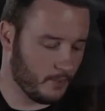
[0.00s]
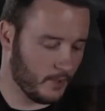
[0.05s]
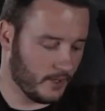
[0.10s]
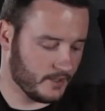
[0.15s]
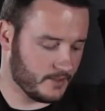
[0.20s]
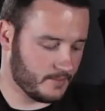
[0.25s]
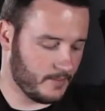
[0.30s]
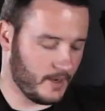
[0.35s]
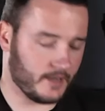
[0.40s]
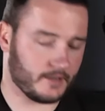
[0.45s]

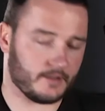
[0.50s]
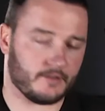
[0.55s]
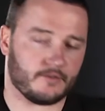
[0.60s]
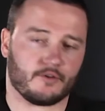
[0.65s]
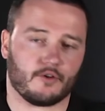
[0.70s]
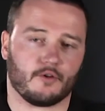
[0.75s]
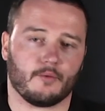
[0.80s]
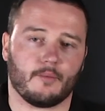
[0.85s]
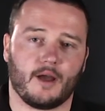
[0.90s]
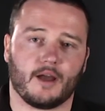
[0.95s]
brings back the
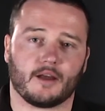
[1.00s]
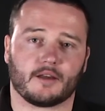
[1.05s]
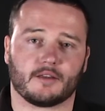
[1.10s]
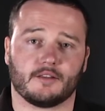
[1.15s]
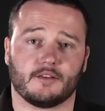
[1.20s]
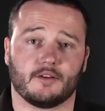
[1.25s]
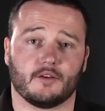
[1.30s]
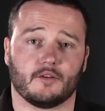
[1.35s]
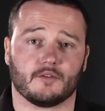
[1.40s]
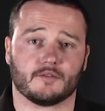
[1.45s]
throwback
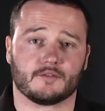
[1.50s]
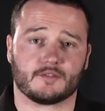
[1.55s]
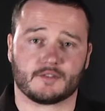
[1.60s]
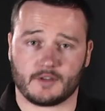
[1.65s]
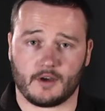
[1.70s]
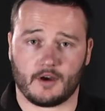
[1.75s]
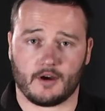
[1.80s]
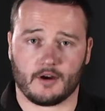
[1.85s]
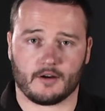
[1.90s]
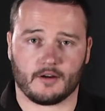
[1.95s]
of the old
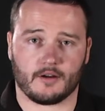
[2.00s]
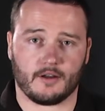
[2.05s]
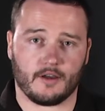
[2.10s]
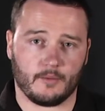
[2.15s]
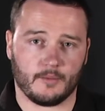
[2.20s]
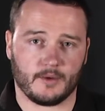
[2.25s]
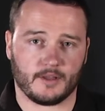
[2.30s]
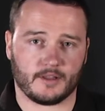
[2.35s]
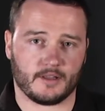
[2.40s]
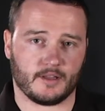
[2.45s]
Star
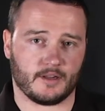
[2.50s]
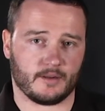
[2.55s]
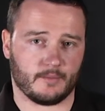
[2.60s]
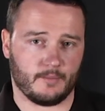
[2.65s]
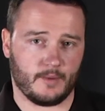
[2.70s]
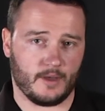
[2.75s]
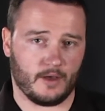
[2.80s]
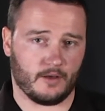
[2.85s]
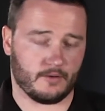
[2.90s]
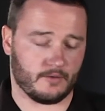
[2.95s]
helmet
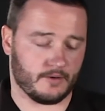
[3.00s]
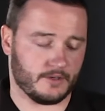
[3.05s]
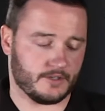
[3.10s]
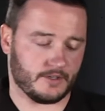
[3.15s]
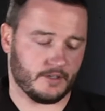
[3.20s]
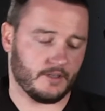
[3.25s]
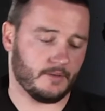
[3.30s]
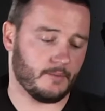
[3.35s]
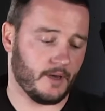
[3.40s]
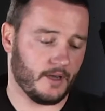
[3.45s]
that Bell
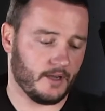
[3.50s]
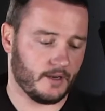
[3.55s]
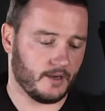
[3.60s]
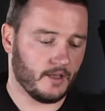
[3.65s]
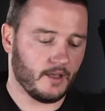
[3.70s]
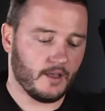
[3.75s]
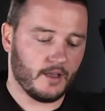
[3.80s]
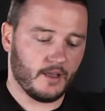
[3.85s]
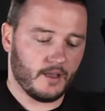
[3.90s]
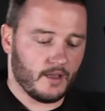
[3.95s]
originally made.